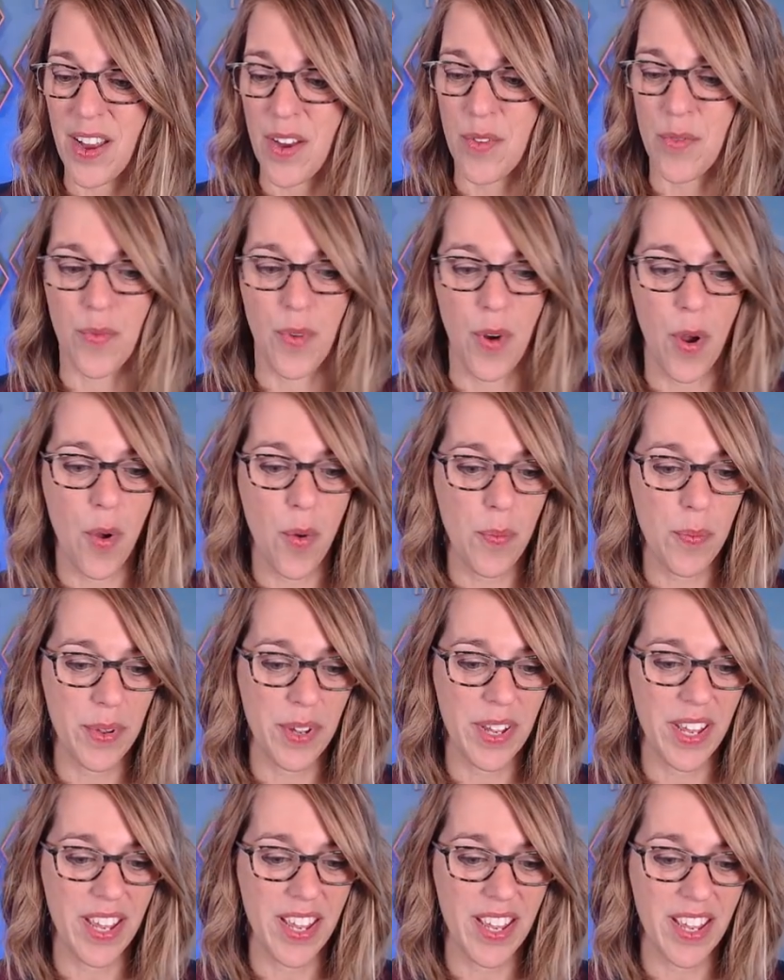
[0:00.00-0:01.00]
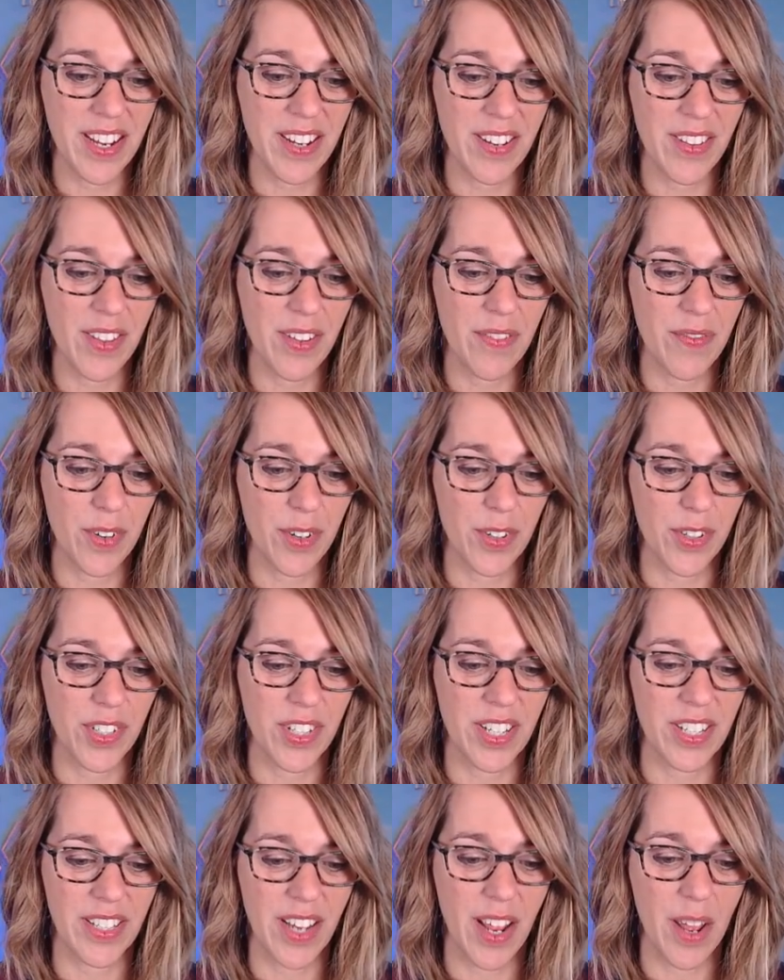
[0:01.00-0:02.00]
a rope in the
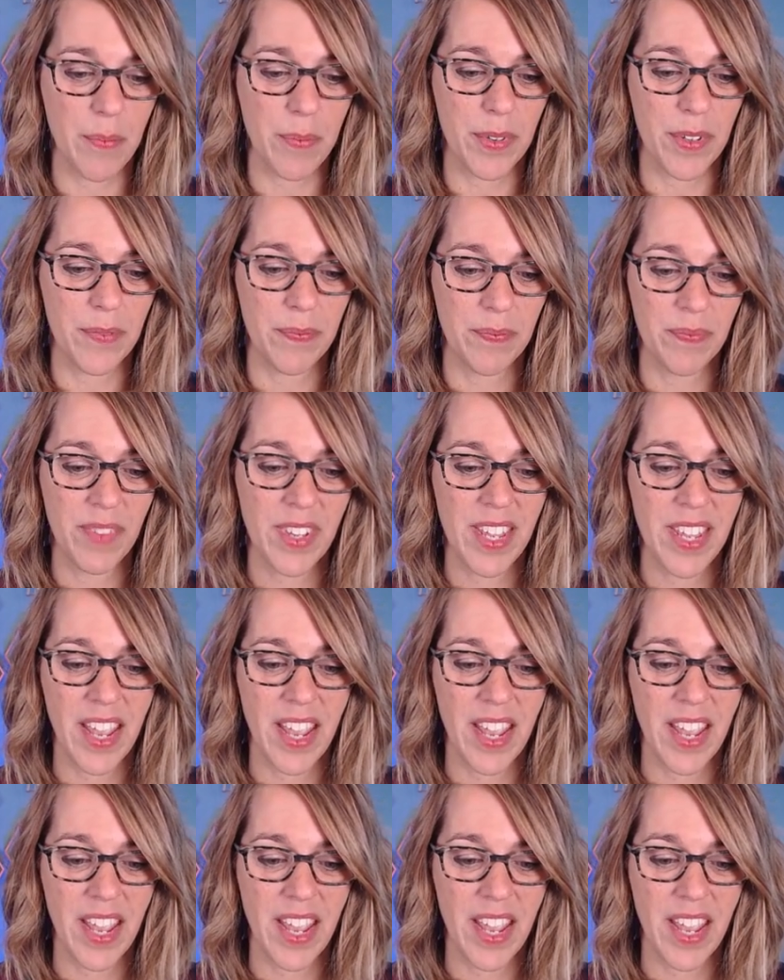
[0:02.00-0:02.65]
first example.